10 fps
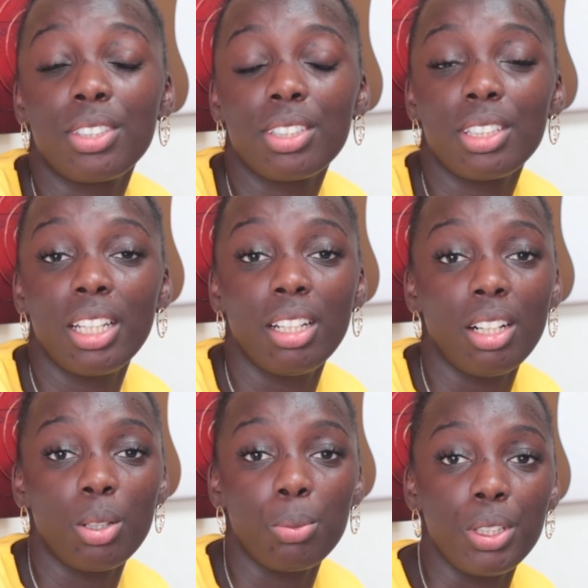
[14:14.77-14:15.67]
mm. in
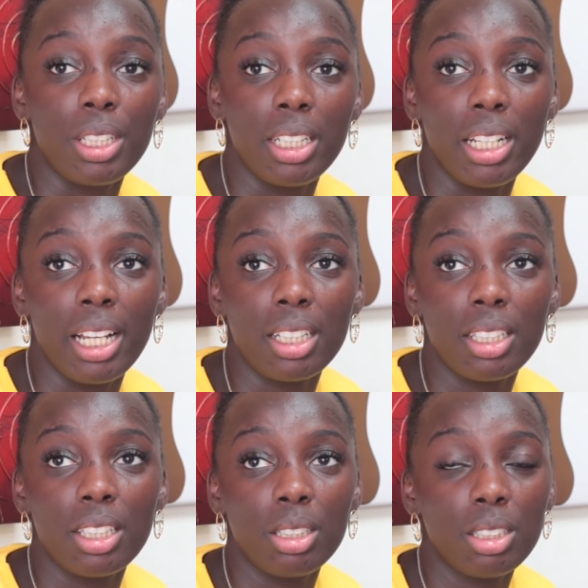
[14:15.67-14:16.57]
our community. Like
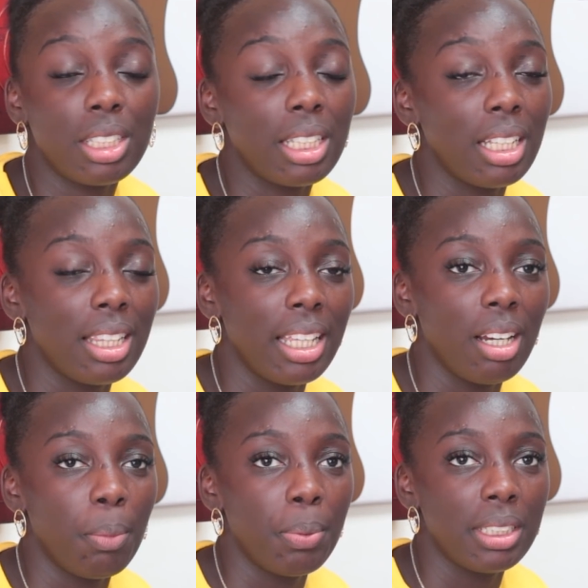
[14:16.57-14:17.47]
they,
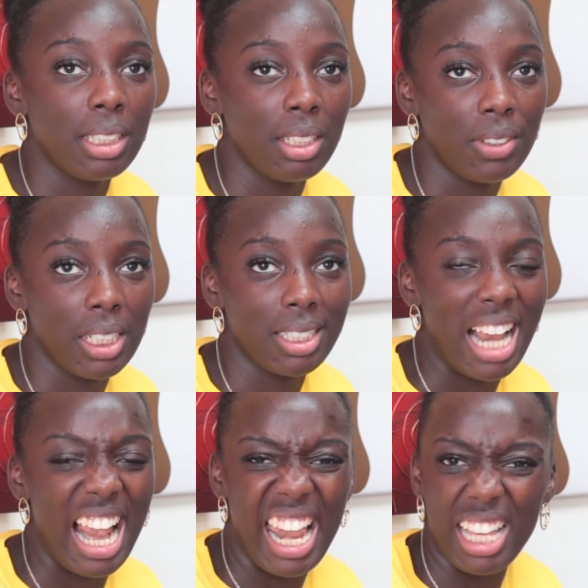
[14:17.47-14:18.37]
they are perceived as
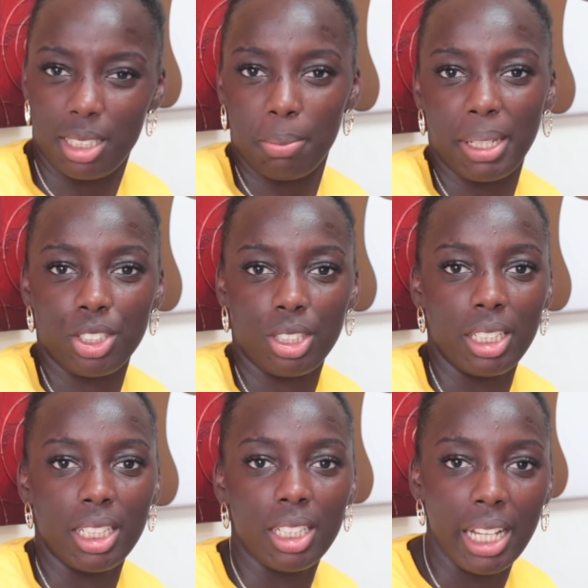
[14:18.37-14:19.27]
less
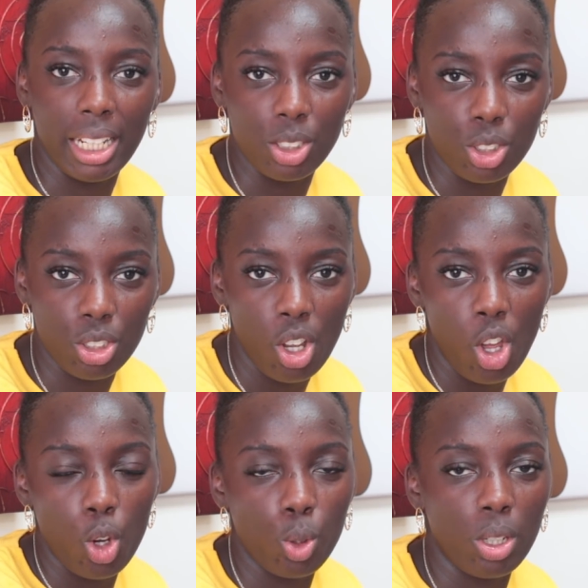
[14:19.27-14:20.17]
masculine and
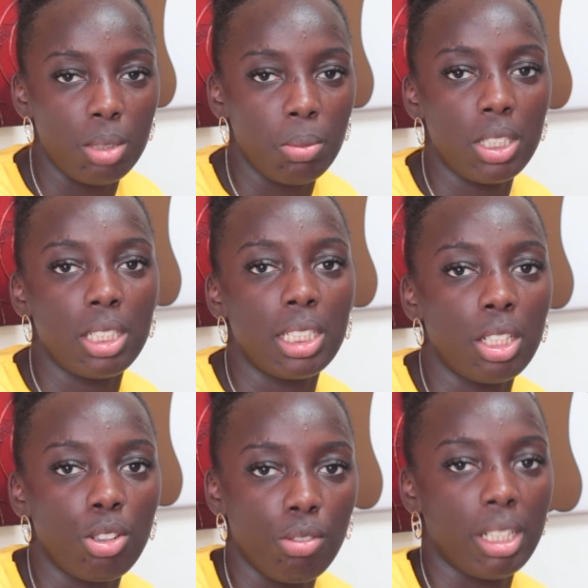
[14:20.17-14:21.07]
not as much as
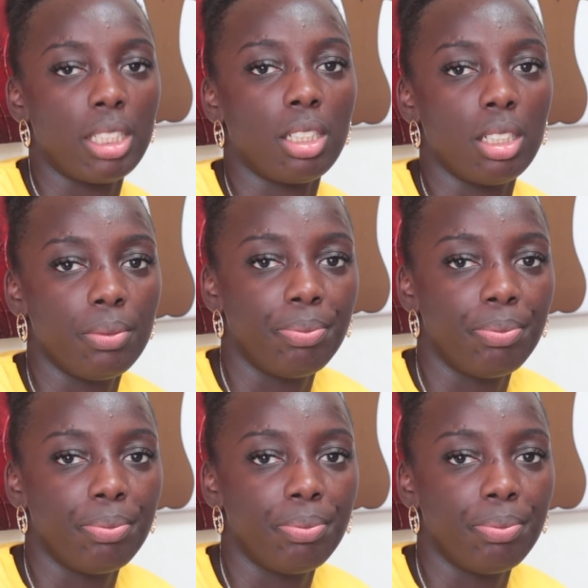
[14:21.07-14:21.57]
an aggressor.